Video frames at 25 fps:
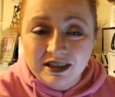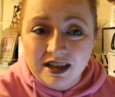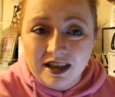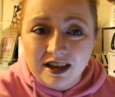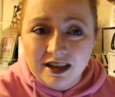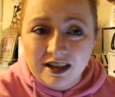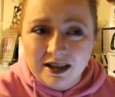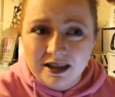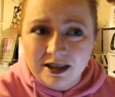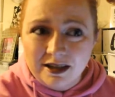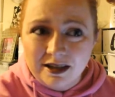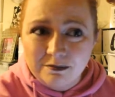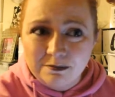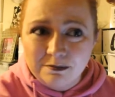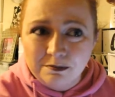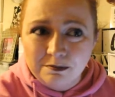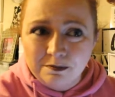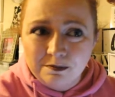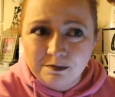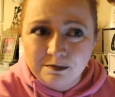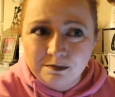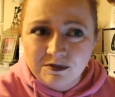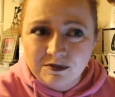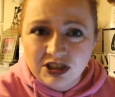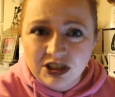
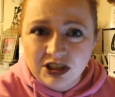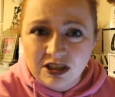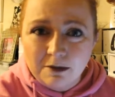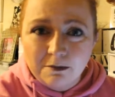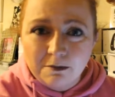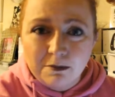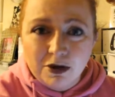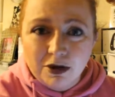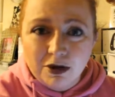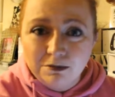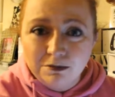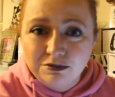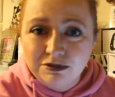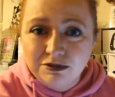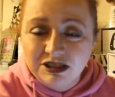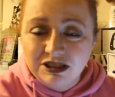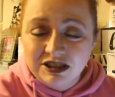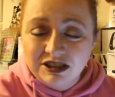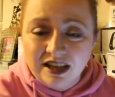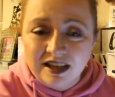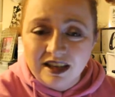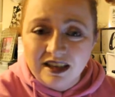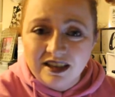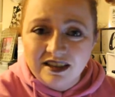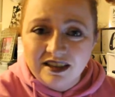um, to the pubs